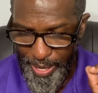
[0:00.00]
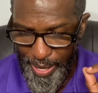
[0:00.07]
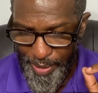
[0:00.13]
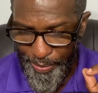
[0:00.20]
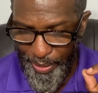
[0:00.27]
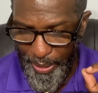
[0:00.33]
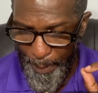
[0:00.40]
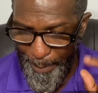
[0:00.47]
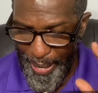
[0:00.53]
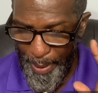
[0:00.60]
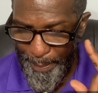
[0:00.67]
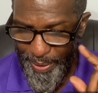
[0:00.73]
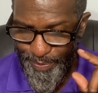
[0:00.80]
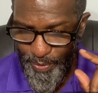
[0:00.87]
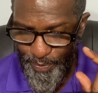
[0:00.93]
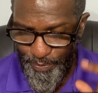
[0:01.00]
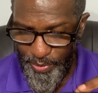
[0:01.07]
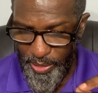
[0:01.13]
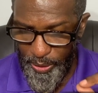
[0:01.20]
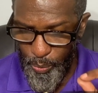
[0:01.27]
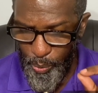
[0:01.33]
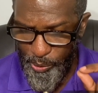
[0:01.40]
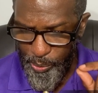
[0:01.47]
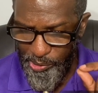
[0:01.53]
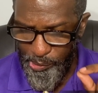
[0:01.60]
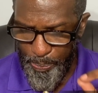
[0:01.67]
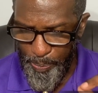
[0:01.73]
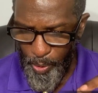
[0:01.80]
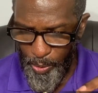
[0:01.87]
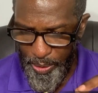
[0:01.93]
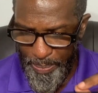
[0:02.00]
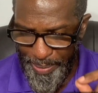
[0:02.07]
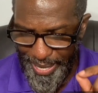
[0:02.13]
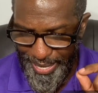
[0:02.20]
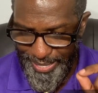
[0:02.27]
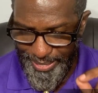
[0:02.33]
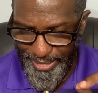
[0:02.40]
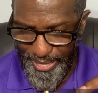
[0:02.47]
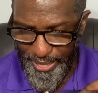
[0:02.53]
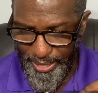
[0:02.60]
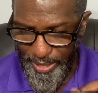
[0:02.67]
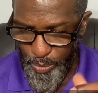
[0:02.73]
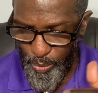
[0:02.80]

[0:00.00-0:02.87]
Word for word: that it might be fulfilled which was spoken by Isaiah,